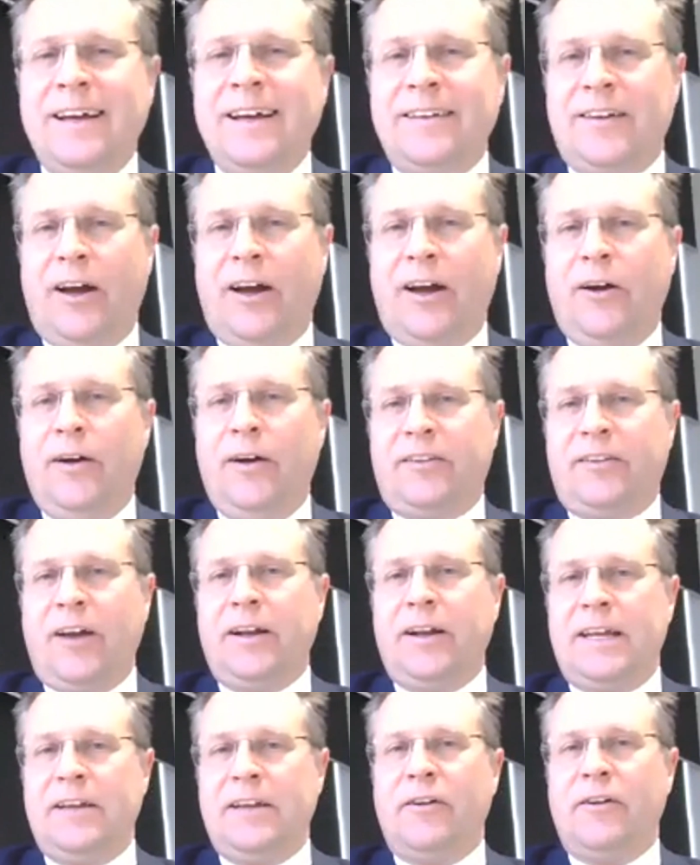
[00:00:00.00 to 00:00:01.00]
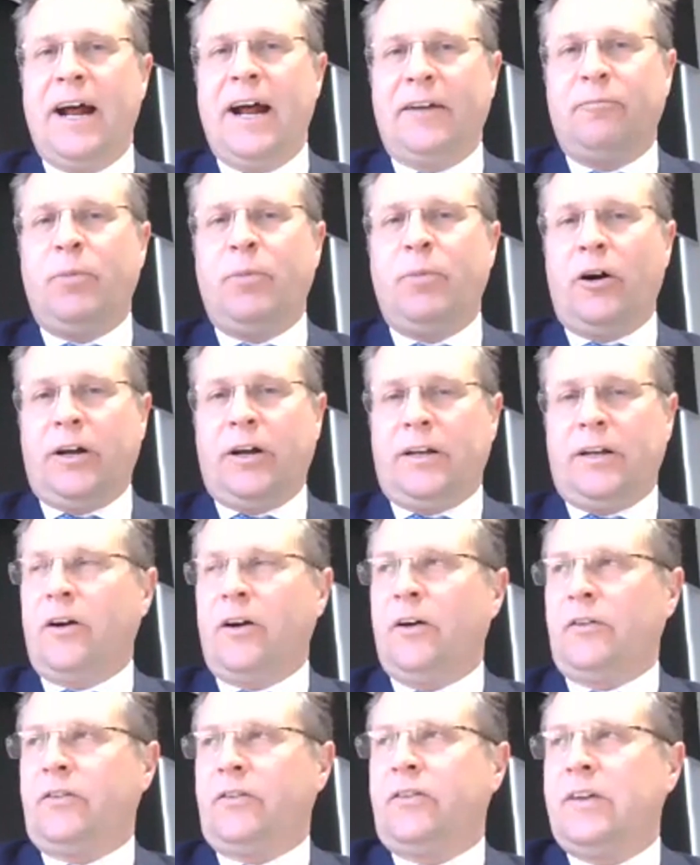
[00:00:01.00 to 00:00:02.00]
So it's only your out-of-pocket
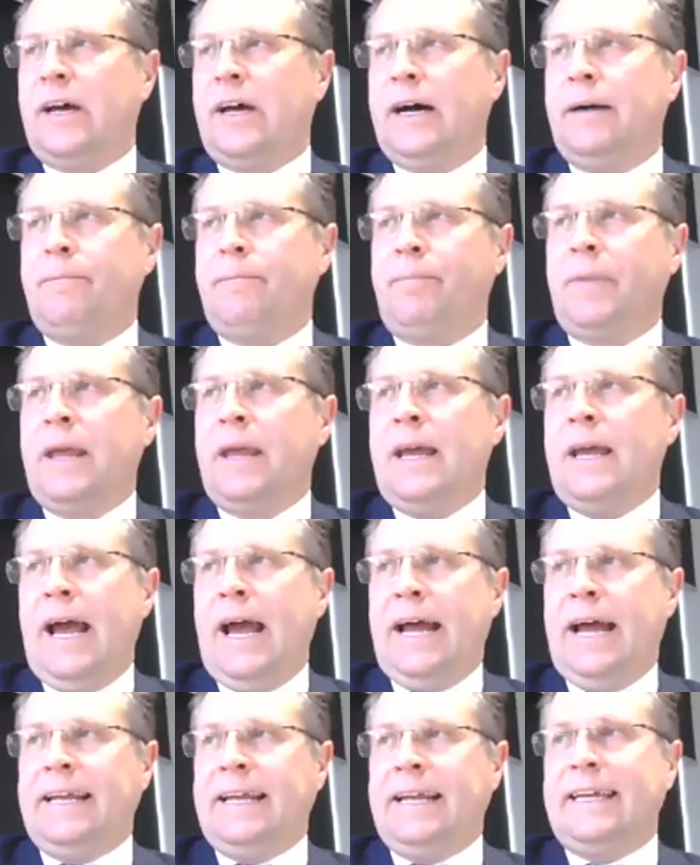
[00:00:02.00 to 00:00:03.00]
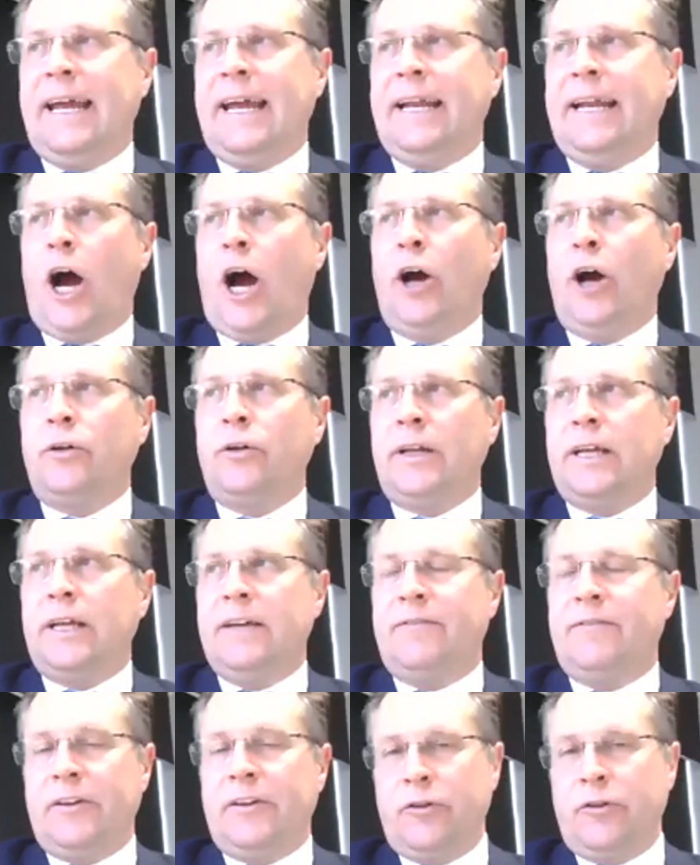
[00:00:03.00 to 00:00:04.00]
costs. And again, only
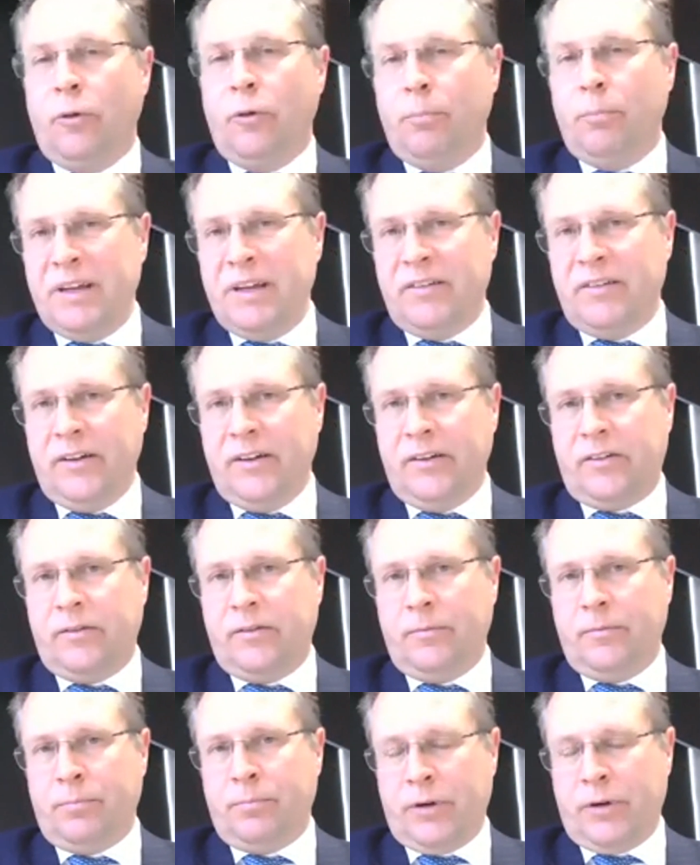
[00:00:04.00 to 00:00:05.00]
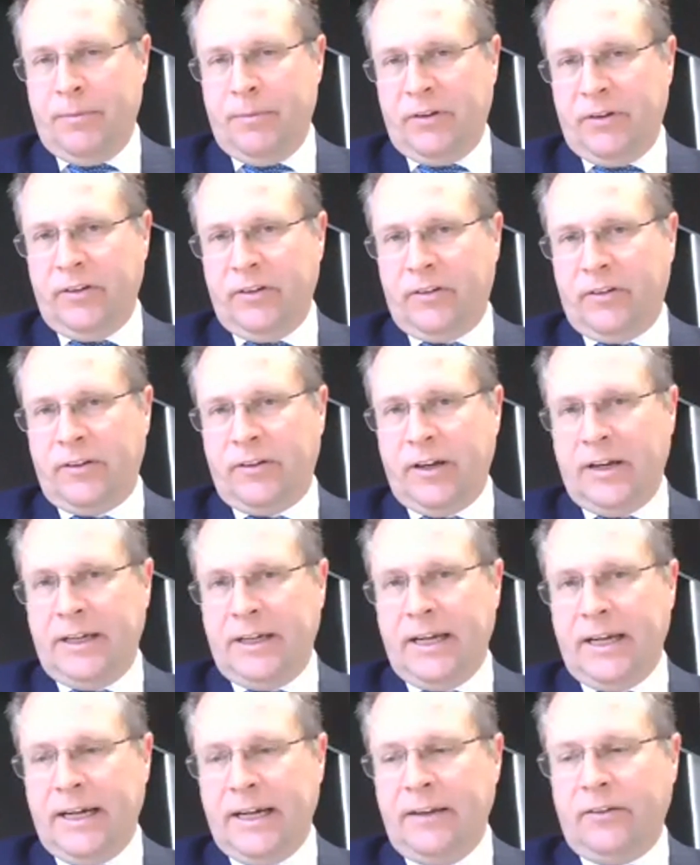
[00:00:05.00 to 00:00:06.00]
if it's your business premises,
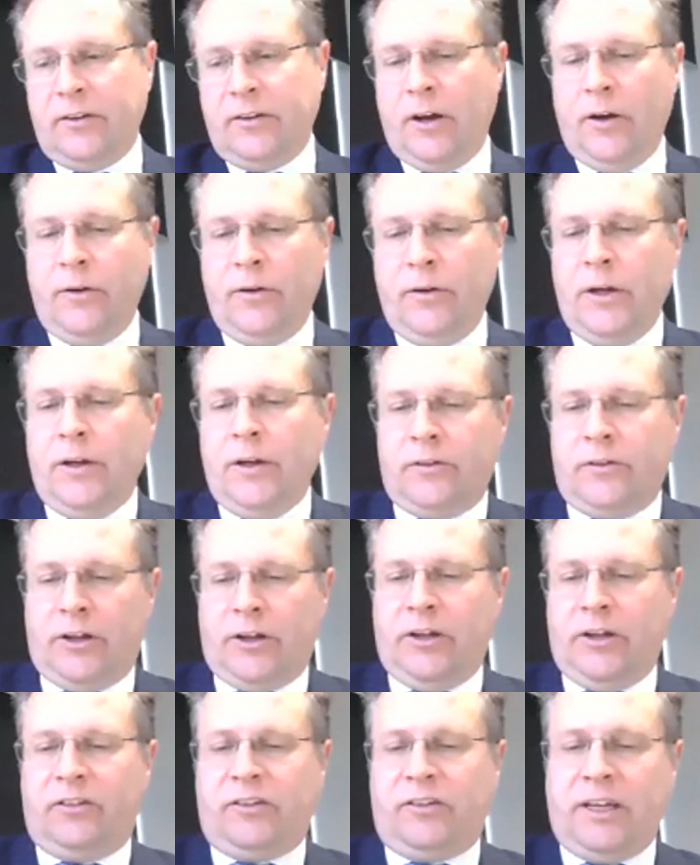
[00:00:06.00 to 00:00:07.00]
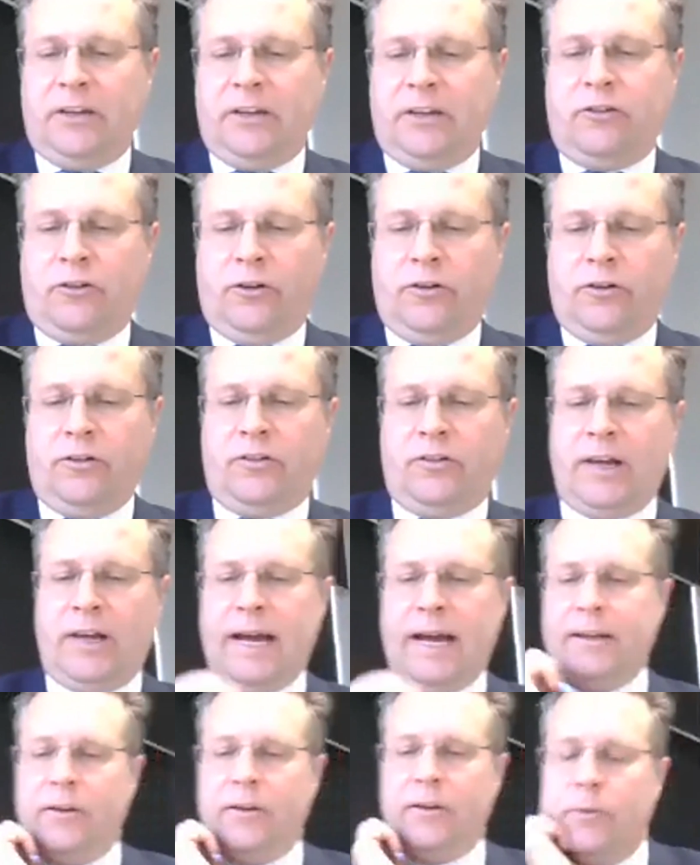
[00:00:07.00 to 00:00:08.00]
okay? So you're seeing students
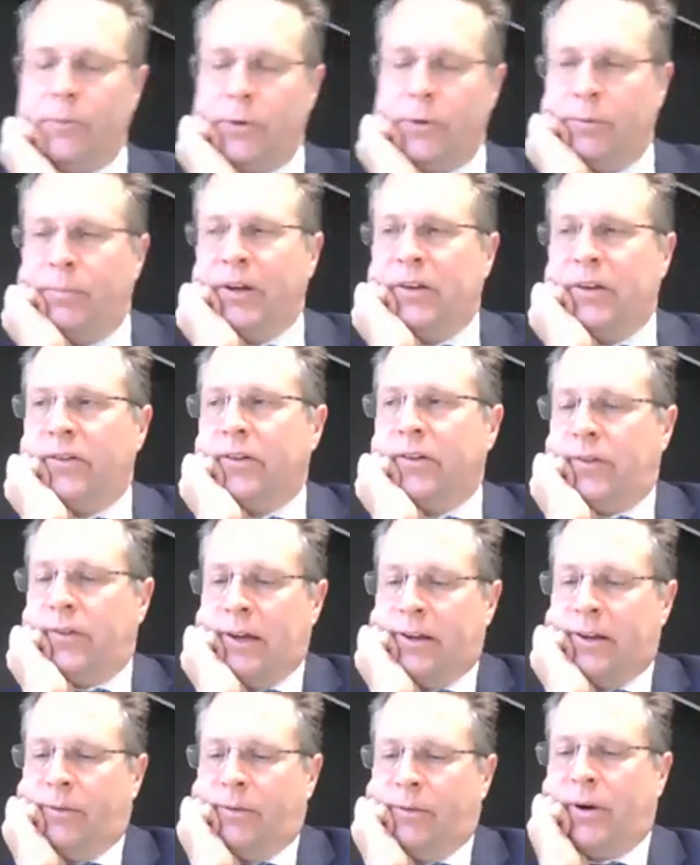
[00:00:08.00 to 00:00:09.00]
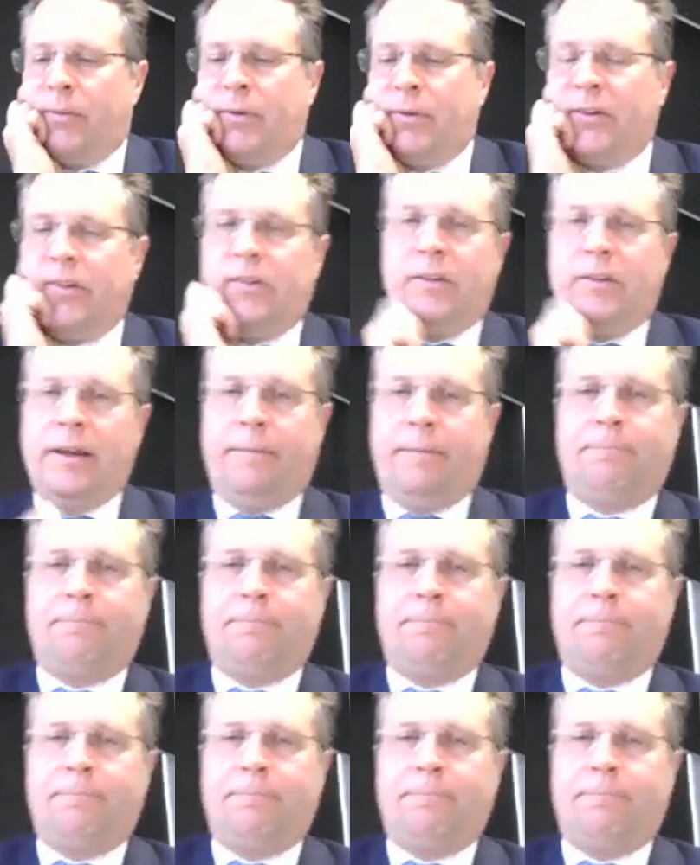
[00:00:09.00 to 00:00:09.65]
at your business, at your premises.